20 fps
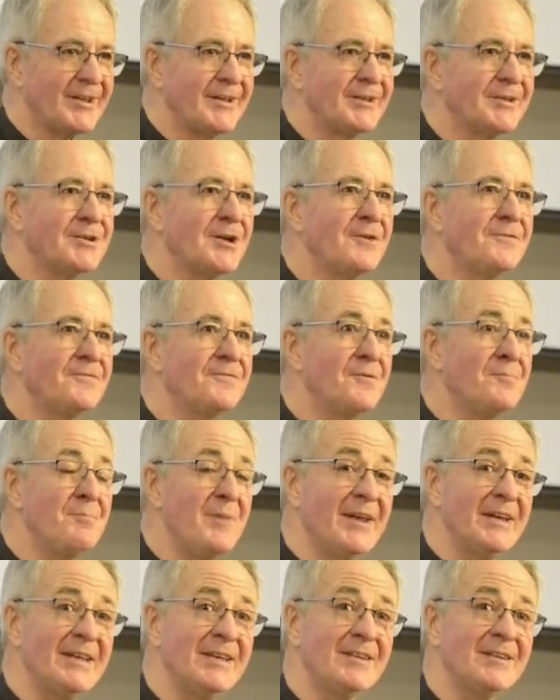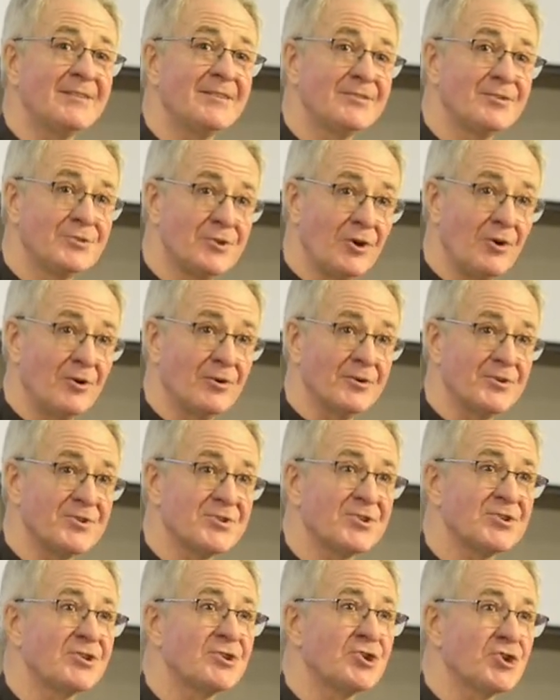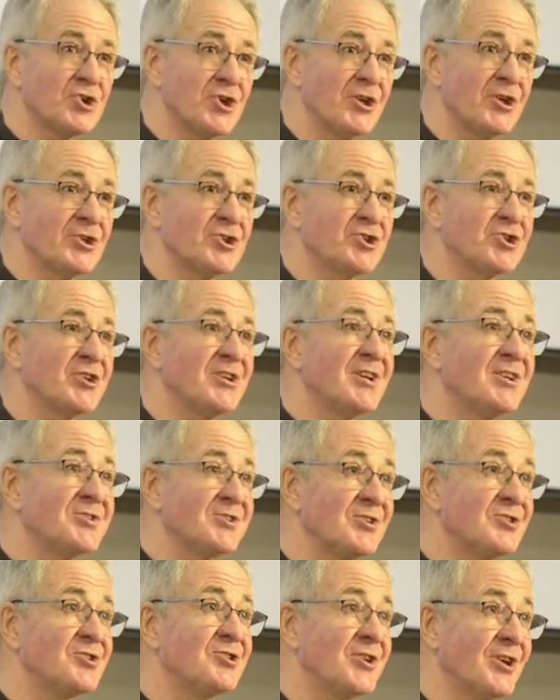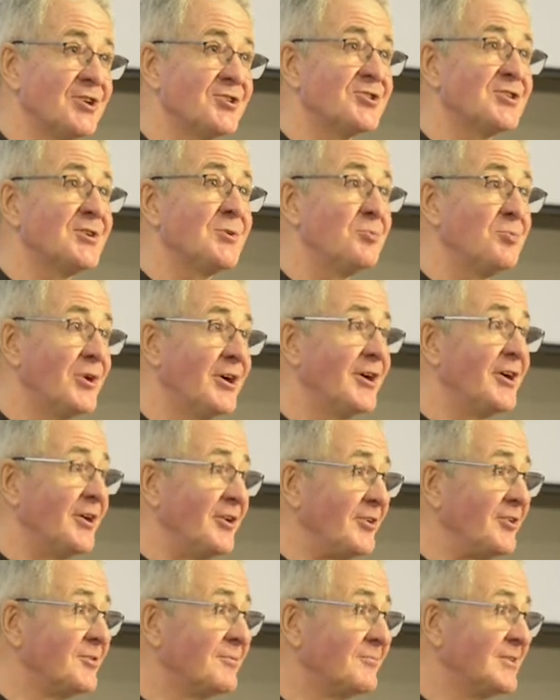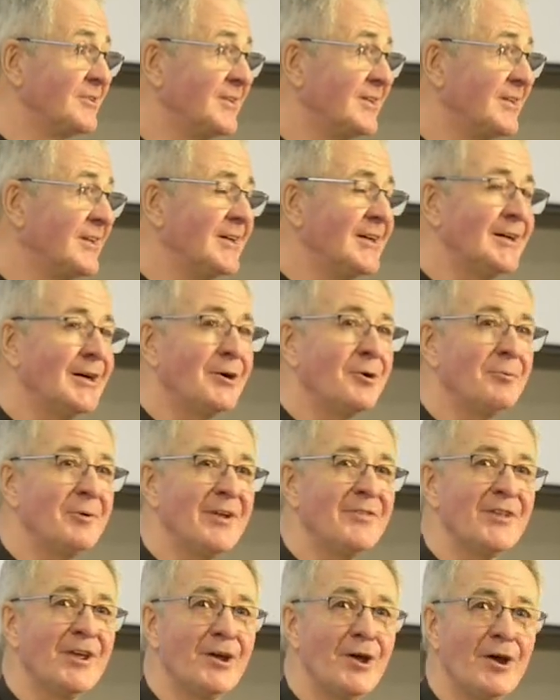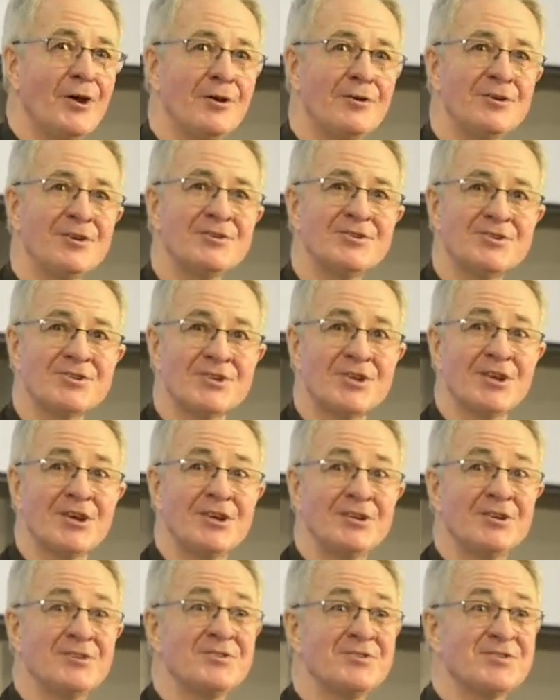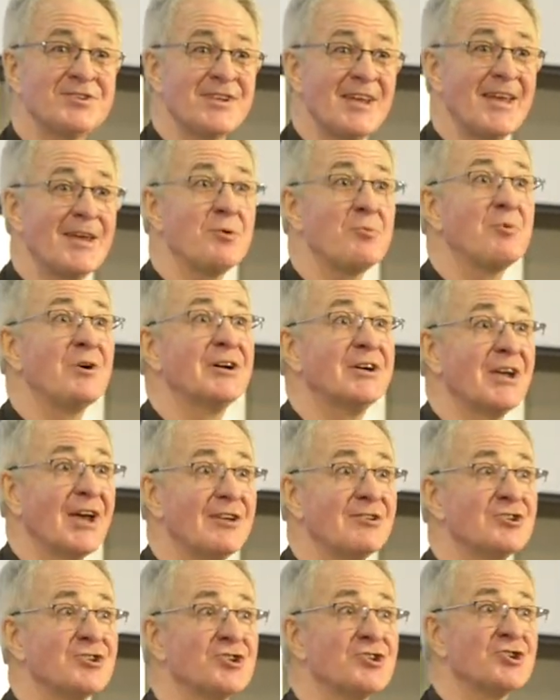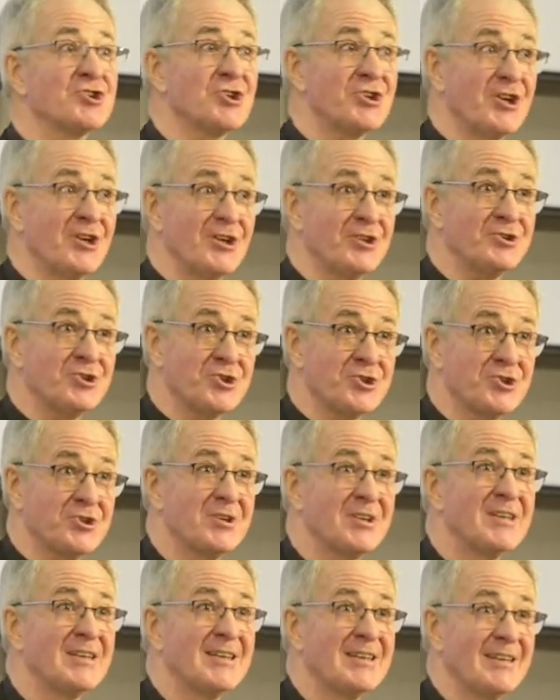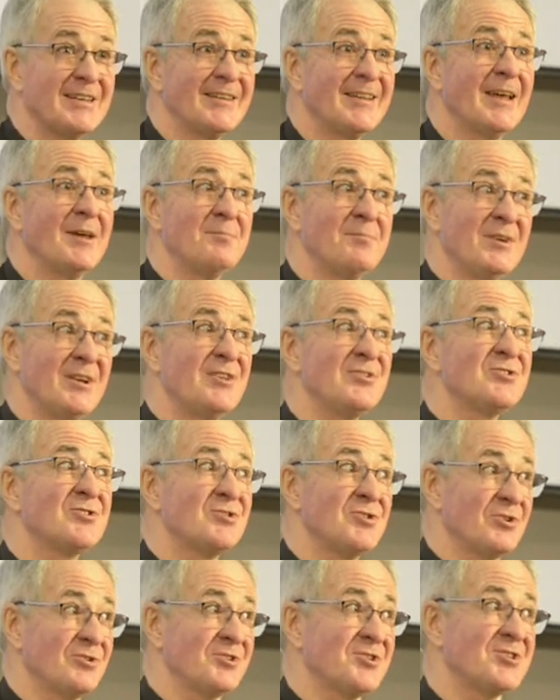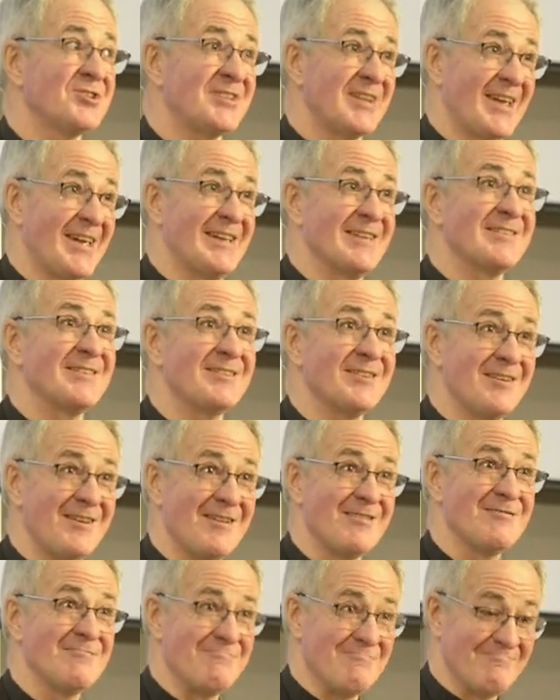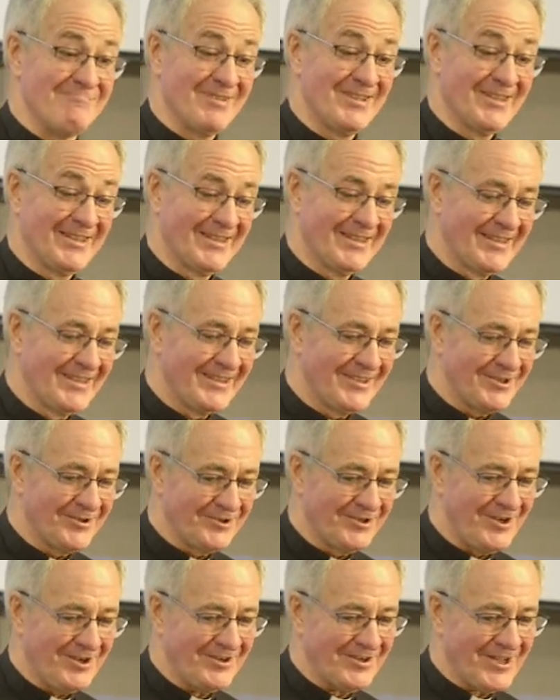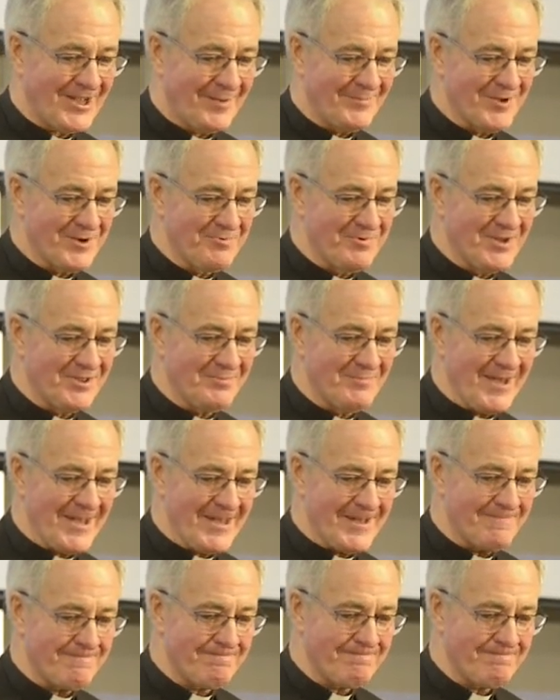You know, for many dogs, church is a dirty word. When the owners turn and say, "We're going to church," that means you're staying at home. You're not coming with me.